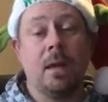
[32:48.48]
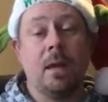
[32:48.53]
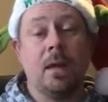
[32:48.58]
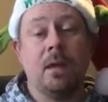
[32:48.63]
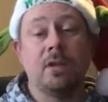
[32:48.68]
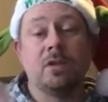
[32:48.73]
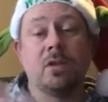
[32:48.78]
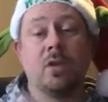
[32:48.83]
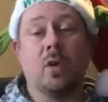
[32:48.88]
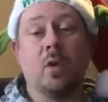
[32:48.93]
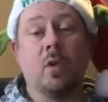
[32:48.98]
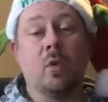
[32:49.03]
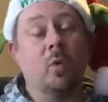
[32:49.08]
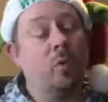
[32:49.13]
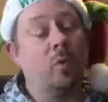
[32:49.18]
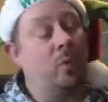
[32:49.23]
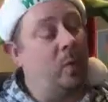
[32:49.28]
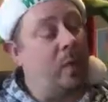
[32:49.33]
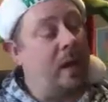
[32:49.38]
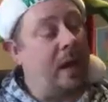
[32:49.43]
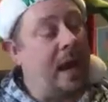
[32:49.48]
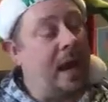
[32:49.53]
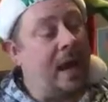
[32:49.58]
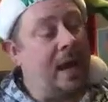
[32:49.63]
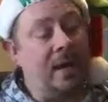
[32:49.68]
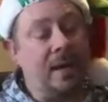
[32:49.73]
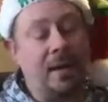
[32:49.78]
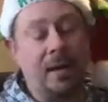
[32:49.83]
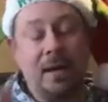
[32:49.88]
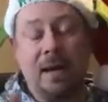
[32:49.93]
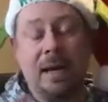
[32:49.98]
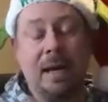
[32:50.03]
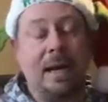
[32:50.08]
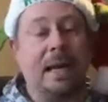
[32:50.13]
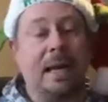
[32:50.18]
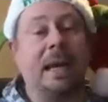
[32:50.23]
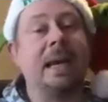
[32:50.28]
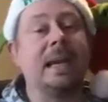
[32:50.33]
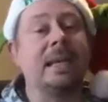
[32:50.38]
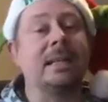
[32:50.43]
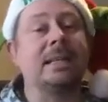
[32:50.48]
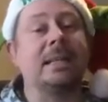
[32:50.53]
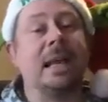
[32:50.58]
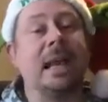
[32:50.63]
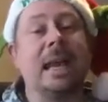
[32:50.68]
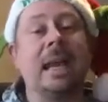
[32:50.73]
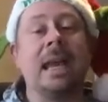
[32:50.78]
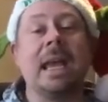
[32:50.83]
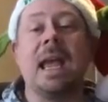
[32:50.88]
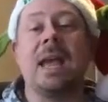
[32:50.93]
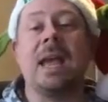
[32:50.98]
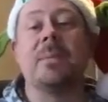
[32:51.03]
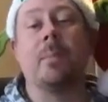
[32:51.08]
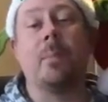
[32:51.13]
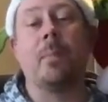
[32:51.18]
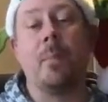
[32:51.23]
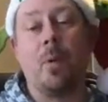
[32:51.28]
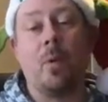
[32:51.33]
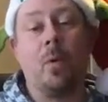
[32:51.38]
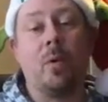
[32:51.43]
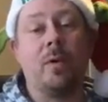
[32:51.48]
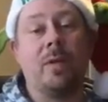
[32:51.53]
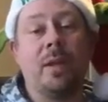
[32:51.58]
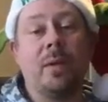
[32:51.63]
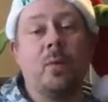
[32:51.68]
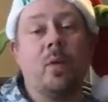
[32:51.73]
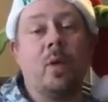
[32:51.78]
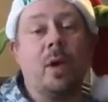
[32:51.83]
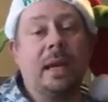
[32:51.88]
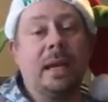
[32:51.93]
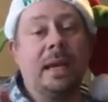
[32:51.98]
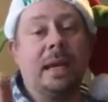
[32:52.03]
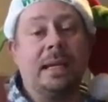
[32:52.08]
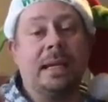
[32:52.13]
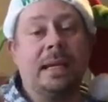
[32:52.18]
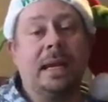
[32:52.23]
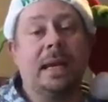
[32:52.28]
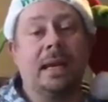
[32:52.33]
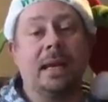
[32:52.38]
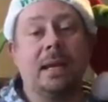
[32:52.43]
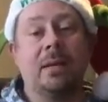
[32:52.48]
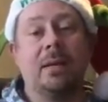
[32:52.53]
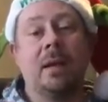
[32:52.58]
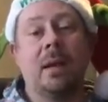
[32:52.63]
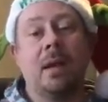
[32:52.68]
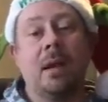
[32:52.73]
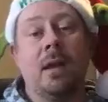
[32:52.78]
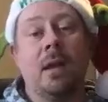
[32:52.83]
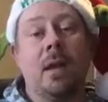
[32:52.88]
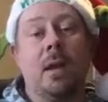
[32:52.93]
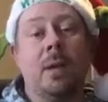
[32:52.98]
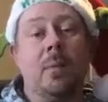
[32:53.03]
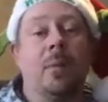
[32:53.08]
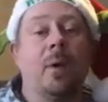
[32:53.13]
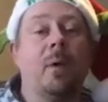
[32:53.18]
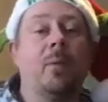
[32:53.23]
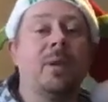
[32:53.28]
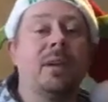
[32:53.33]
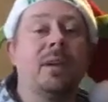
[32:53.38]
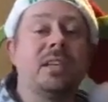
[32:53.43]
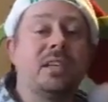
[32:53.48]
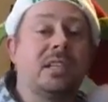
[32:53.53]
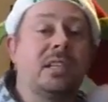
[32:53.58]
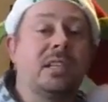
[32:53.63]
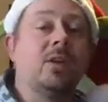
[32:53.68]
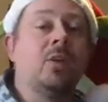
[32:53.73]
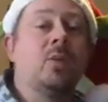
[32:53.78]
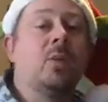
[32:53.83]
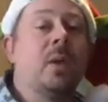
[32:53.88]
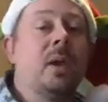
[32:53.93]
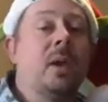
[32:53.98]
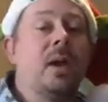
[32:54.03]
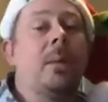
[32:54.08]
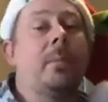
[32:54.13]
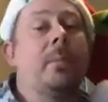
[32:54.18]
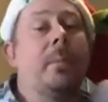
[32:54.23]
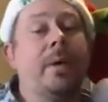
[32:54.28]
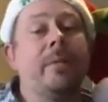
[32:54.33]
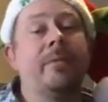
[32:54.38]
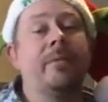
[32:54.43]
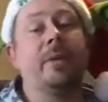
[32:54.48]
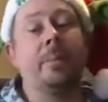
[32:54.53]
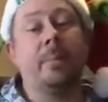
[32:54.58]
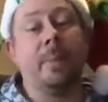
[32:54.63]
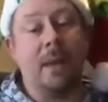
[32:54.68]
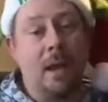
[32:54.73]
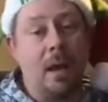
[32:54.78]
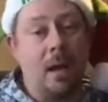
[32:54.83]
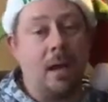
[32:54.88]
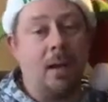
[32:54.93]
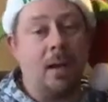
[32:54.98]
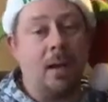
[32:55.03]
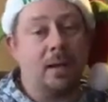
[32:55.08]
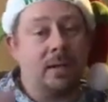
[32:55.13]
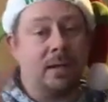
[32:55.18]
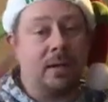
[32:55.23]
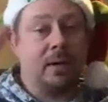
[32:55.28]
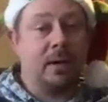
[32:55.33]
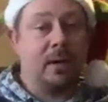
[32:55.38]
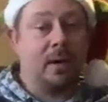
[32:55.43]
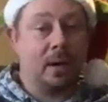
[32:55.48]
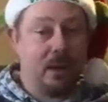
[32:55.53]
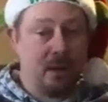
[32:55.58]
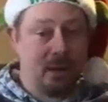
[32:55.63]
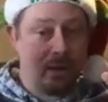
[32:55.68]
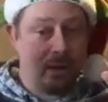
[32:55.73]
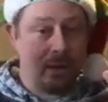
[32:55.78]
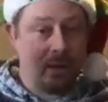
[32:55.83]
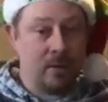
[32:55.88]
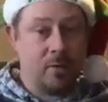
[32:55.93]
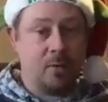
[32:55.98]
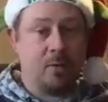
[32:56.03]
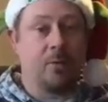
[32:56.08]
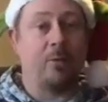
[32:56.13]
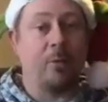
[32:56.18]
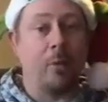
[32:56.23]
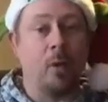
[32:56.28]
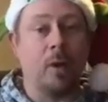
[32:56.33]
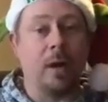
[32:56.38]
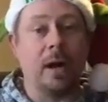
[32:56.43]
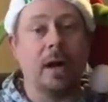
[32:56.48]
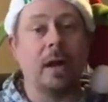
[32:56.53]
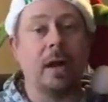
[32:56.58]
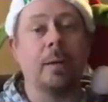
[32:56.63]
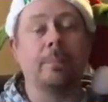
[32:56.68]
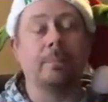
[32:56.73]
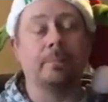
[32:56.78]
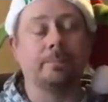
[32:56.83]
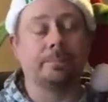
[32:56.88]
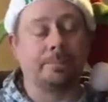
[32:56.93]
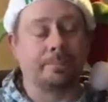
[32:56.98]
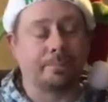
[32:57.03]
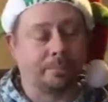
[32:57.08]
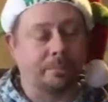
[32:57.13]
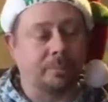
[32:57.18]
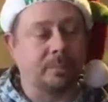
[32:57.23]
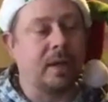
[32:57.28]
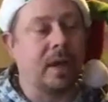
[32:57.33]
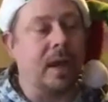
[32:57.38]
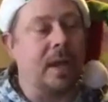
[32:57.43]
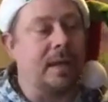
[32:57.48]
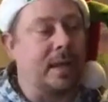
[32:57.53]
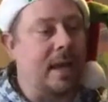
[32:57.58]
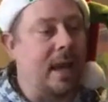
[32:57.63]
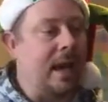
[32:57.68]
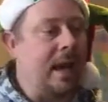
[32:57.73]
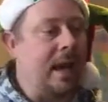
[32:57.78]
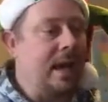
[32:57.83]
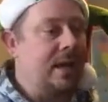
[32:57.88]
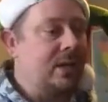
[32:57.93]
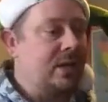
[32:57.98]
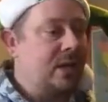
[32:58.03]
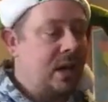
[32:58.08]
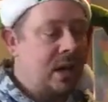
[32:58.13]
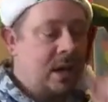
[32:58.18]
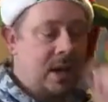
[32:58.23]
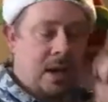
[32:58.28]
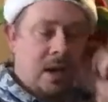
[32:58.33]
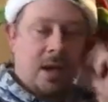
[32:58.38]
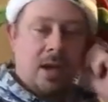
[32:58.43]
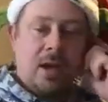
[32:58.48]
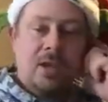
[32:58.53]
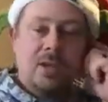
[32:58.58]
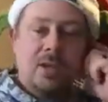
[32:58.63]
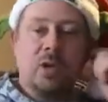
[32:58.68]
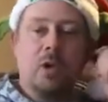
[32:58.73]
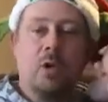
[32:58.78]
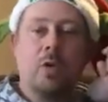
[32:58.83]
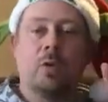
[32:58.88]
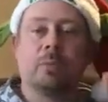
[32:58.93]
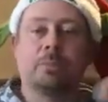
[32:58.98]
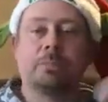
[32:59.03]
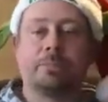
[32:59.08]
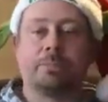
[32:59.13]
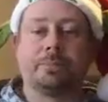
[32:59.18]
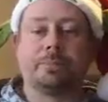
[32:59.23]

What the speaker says: So he had more than what he needed, but we still went above and beyond for him at that age. So